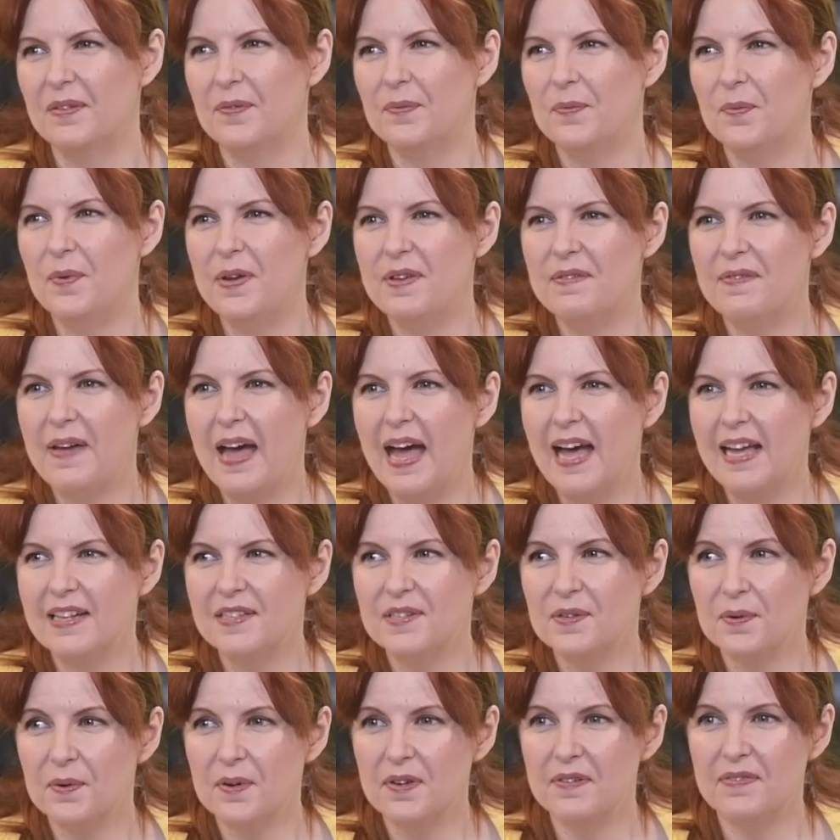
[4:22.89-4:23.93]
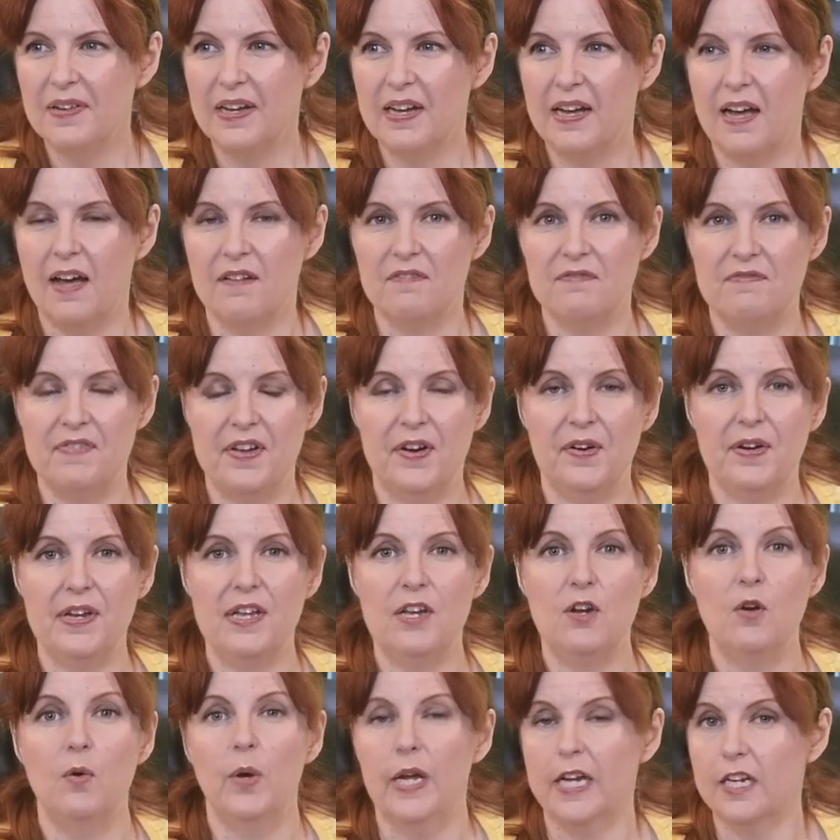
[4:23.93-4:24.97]
we've had sort of a very
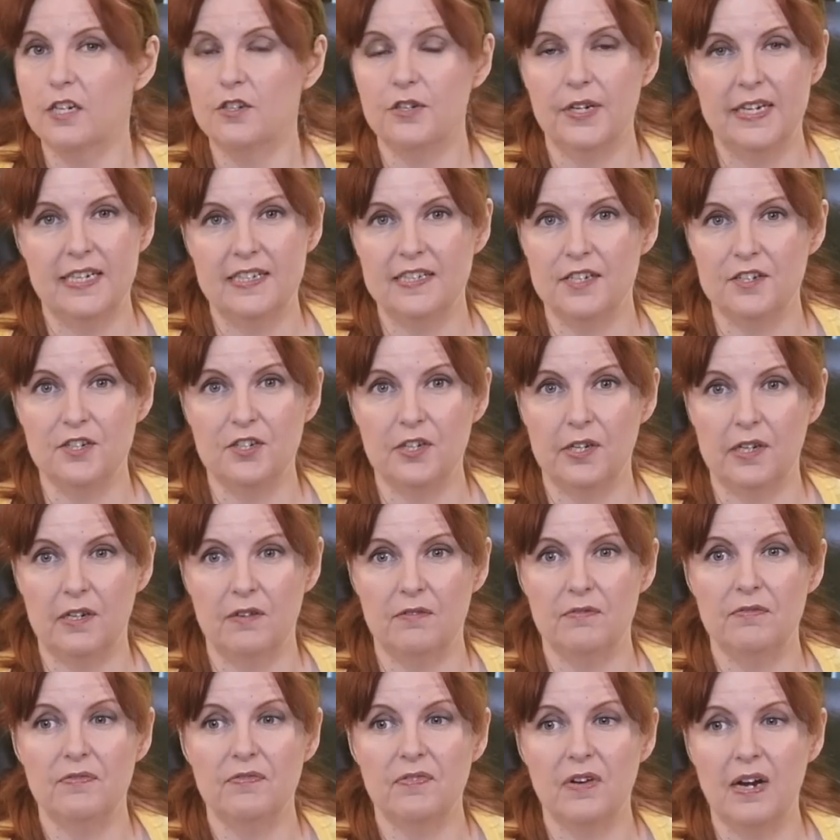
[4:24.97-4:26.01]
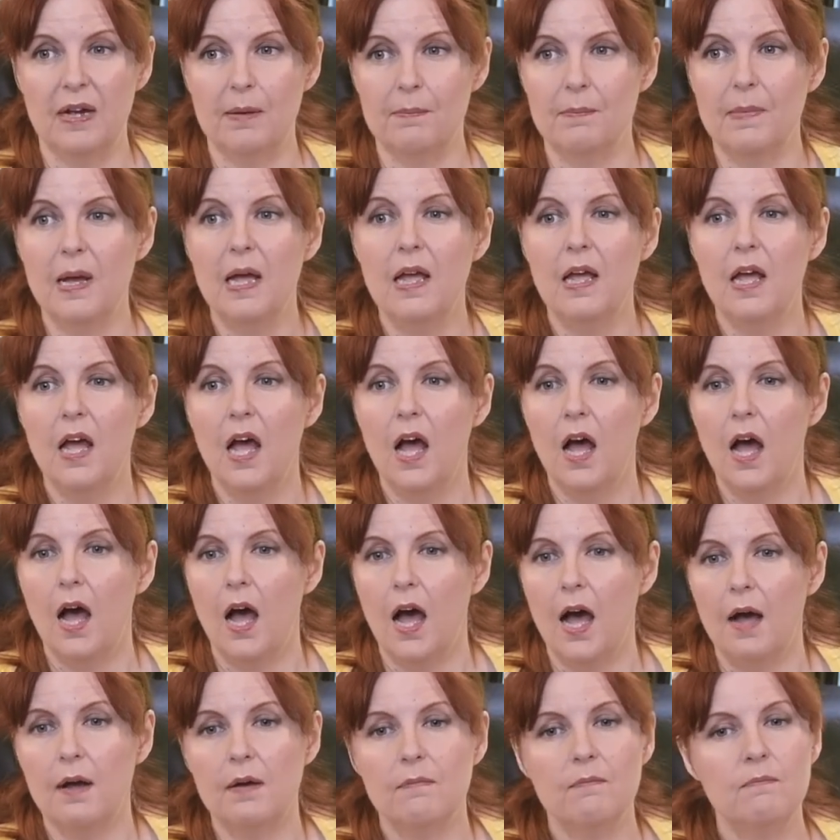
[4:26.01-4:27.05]
quick transition from
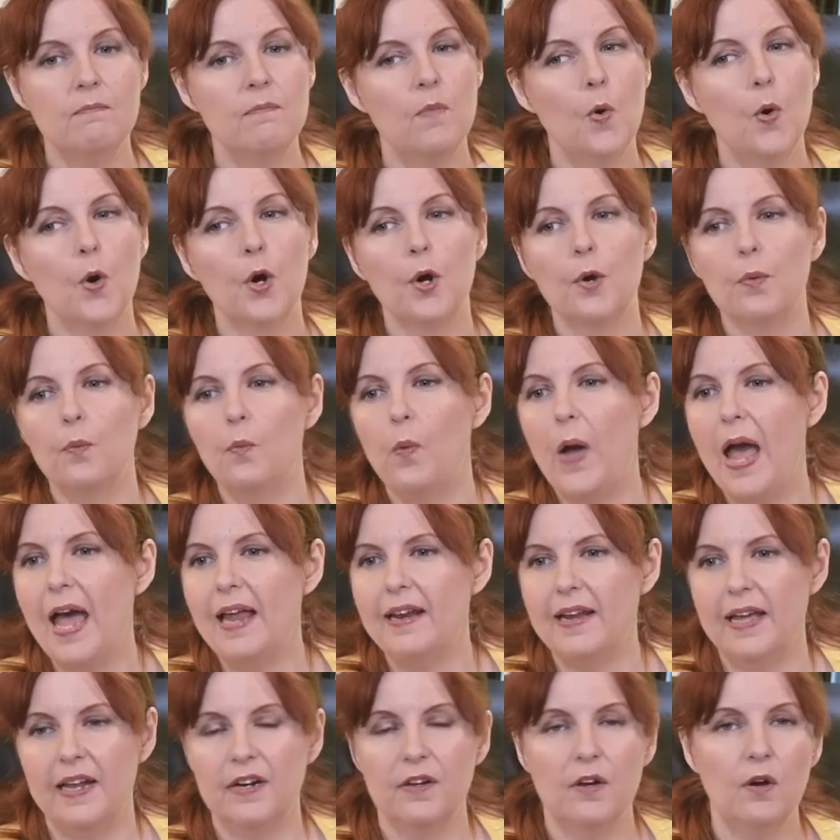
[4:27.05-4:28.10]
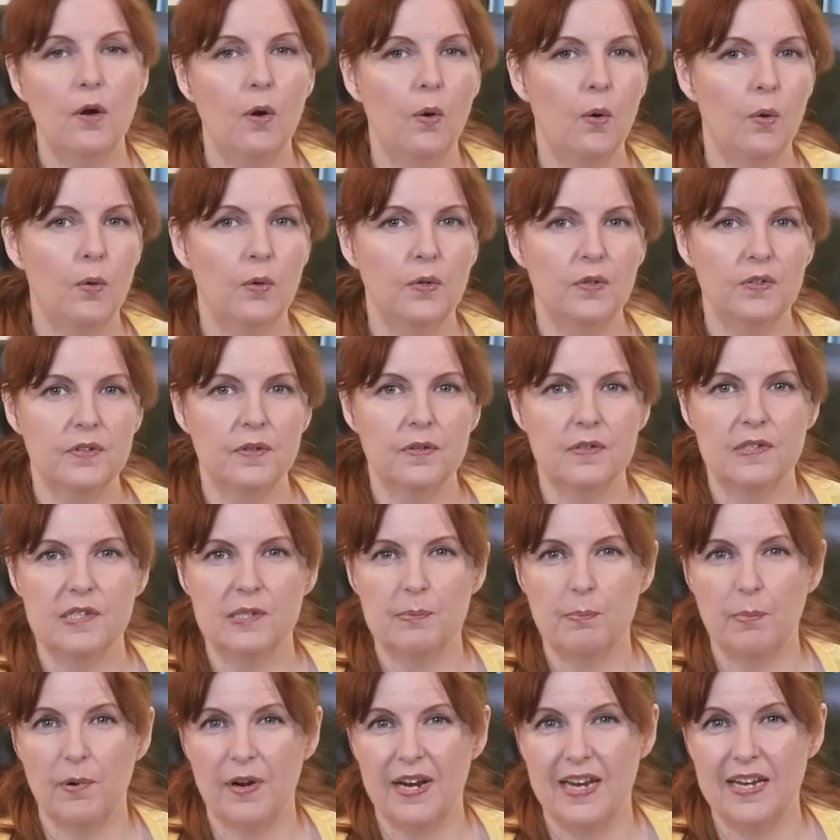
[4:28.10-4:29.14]
a more wet and cold
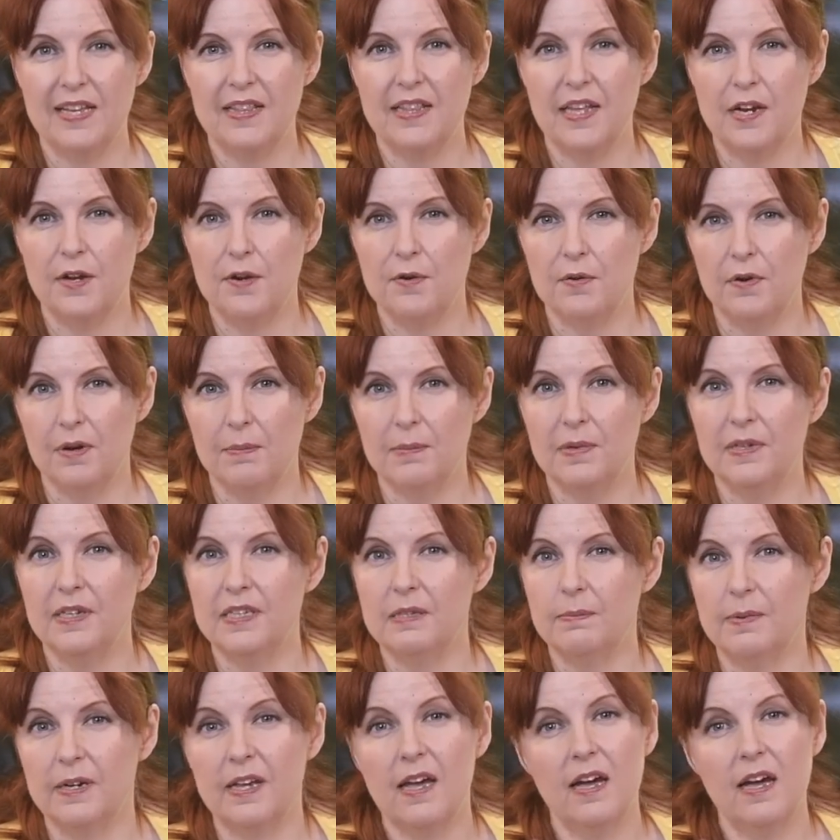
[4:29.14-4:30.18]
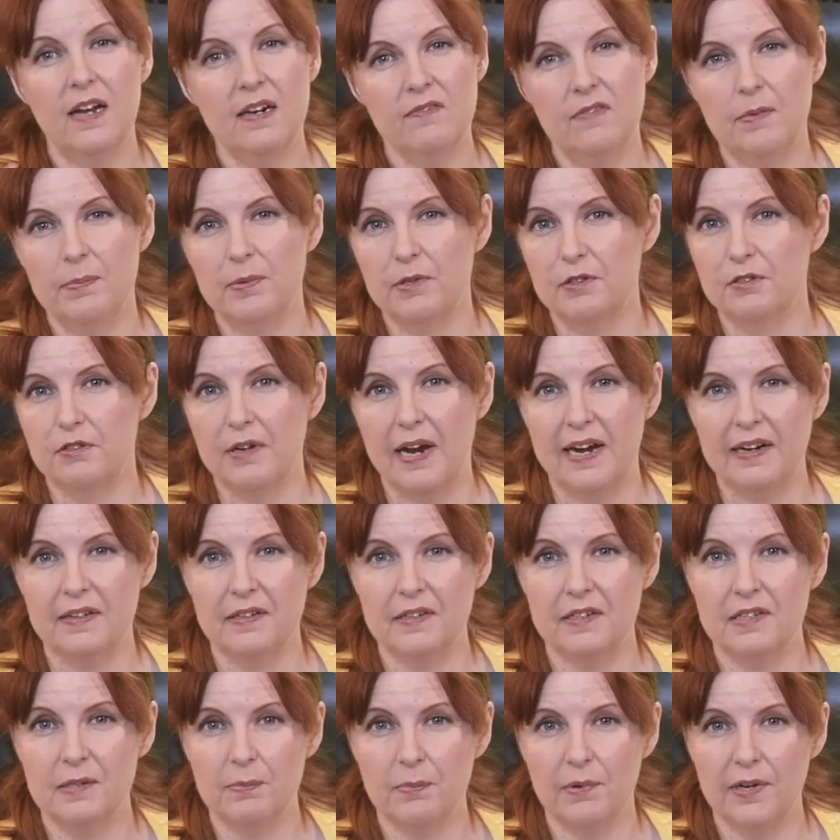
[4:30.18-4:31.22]
spring than normal. It's been kind of a
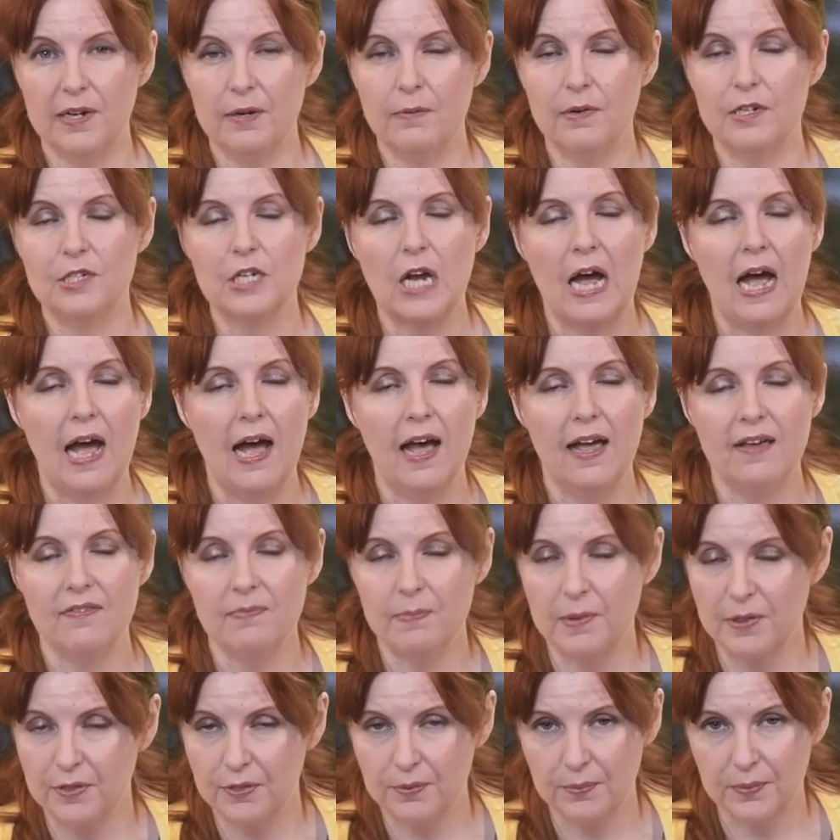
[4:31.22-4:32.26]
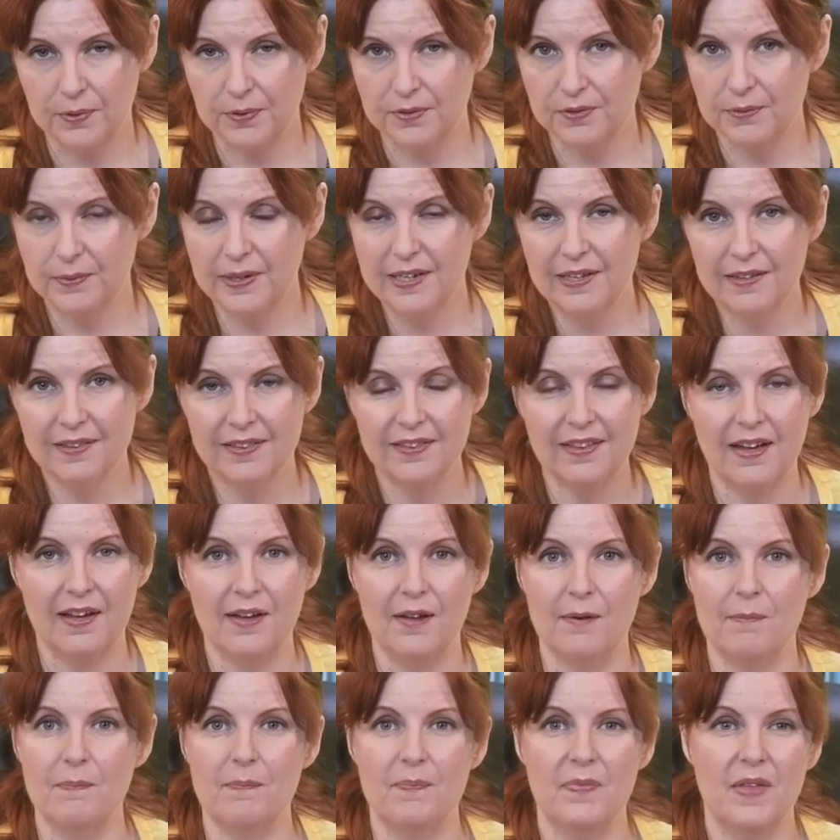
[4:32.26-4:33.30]
protracted spring, which I've been thrilled with.
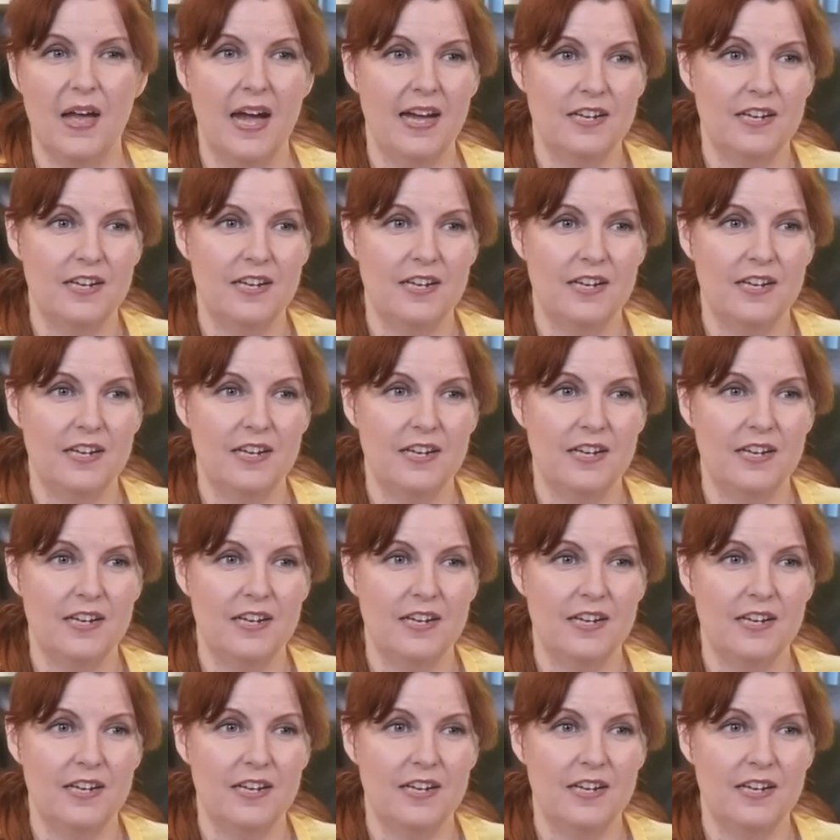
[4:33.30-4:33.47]
I'm